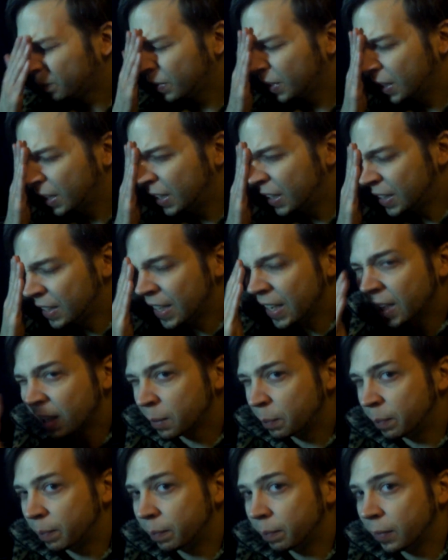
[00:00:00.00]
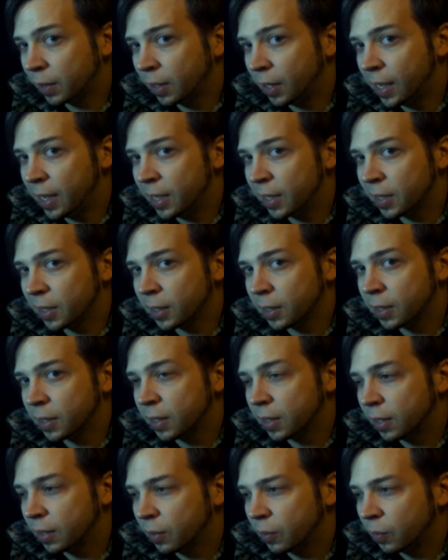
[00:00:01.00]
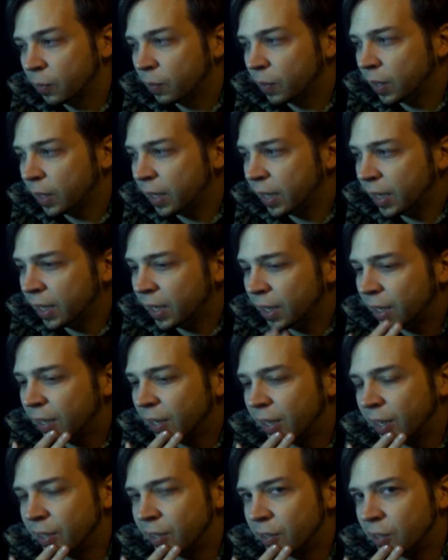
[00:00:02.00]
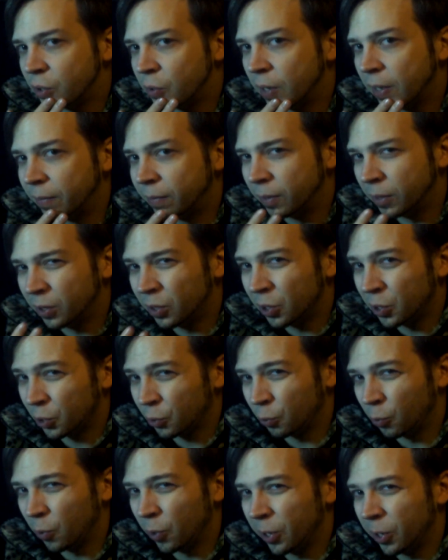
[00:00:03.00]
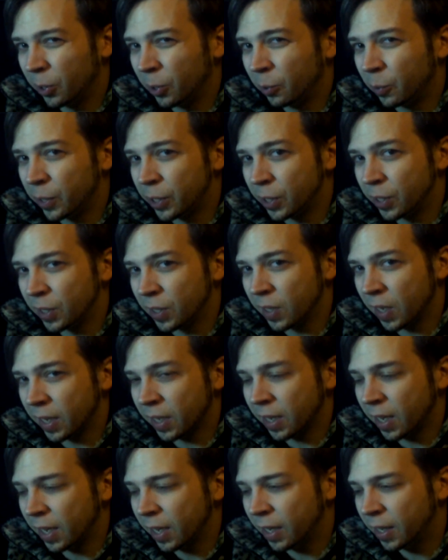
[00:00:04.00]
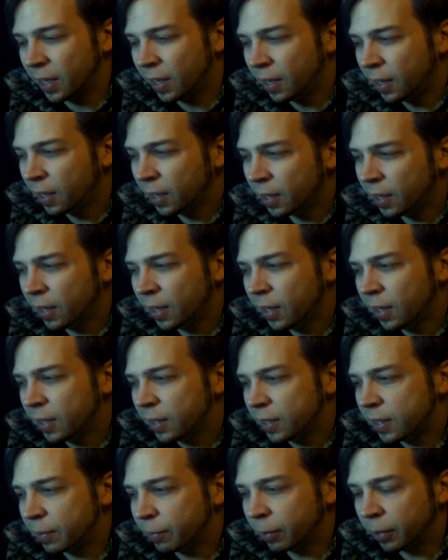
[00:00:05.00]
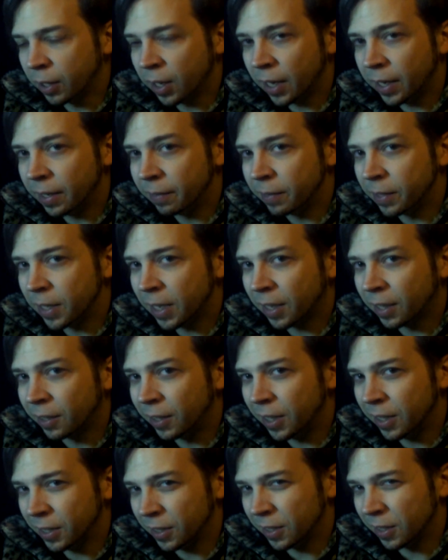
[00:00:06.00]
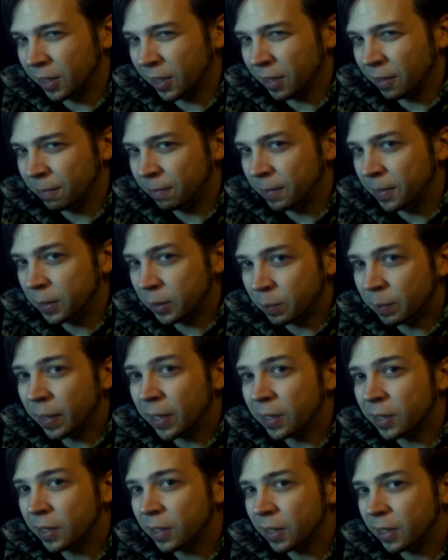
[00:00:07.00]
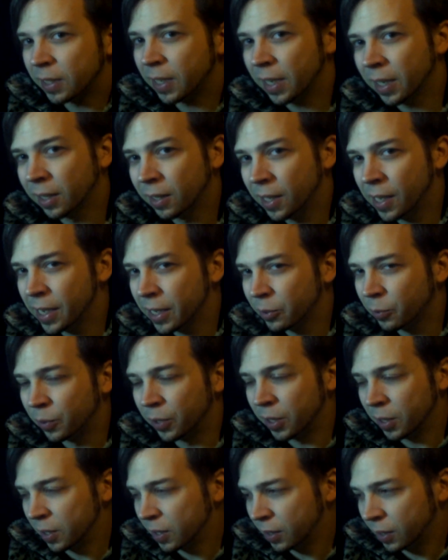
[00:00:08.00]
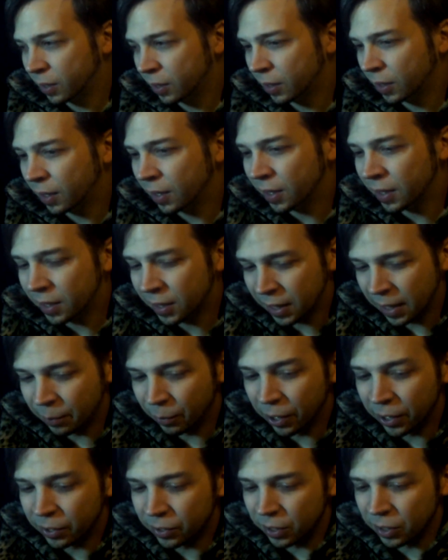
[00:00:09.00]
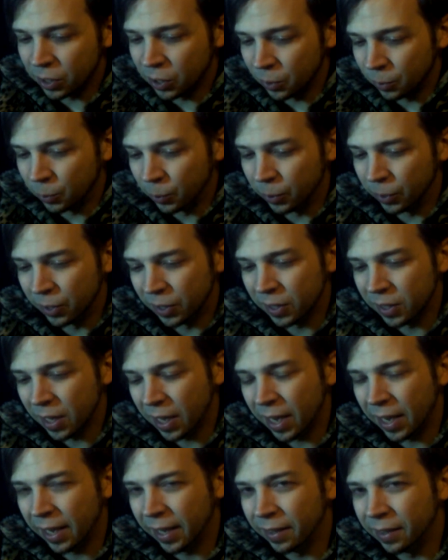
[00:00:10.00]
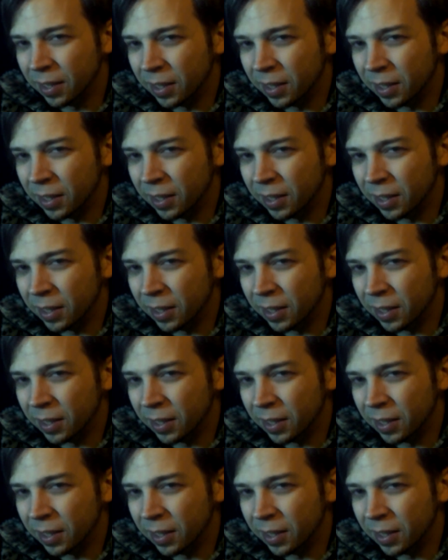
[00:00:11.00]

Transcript: an attack class, and you have Destroyer, which is like a different kind of attack class. It's like a fist-based attack class where the samurai uses swords, and